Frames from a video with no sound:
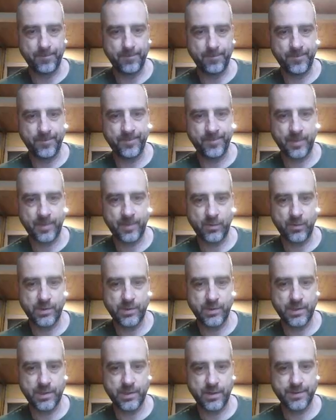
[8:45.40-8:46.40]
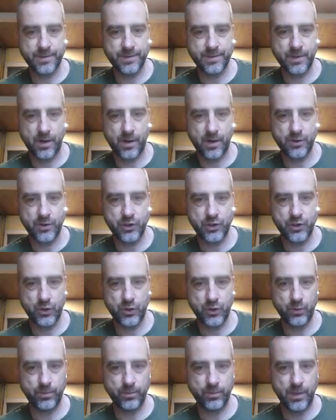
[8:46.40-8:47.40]
the results are
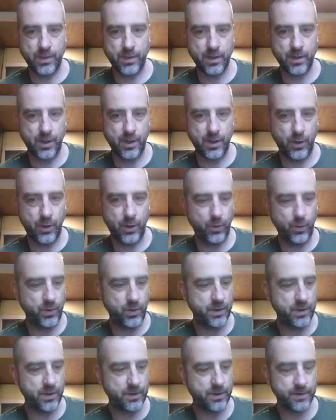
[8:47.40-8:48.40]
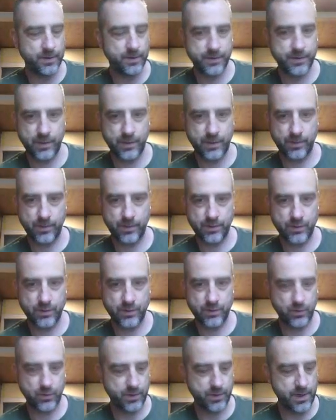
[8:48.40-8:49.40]
shown below. So I'm going to
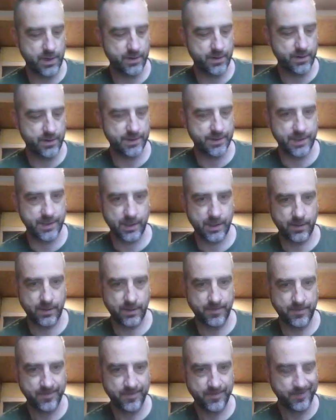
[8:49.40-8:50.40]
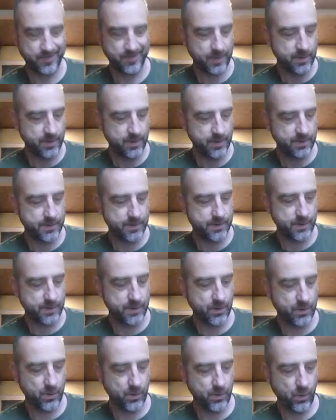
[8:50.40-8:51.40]
scroll down in a second.
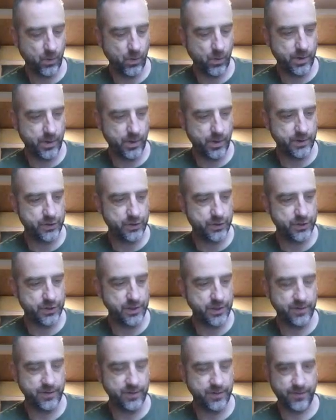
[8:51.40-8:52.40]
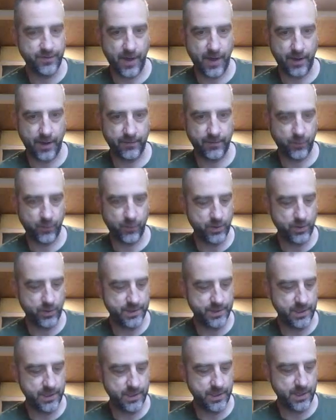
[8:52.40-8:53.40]
So what did she find?
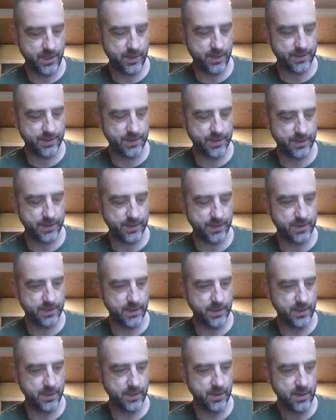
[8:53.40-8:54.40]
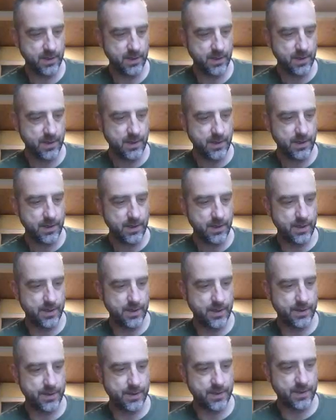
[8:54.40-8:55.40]
14 out of 60
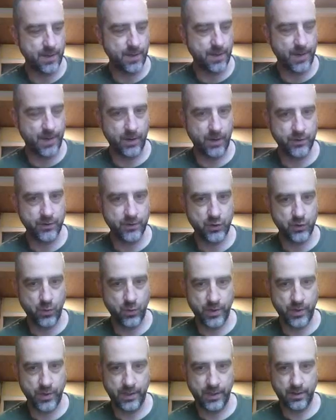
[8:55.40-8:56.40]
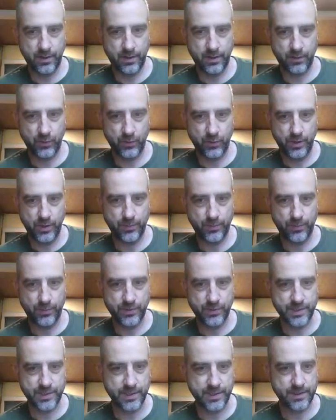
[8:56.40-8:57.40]
is about
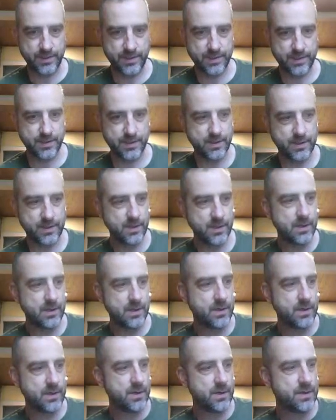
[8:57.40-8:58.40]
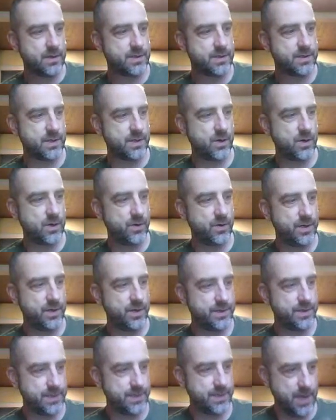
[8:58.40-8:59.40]
23%. So
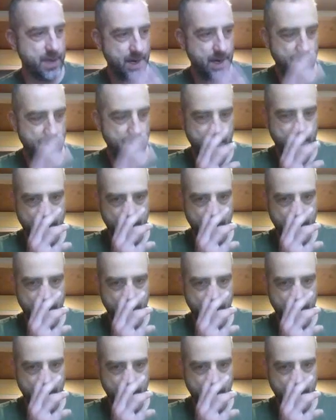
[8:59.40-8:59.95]
is that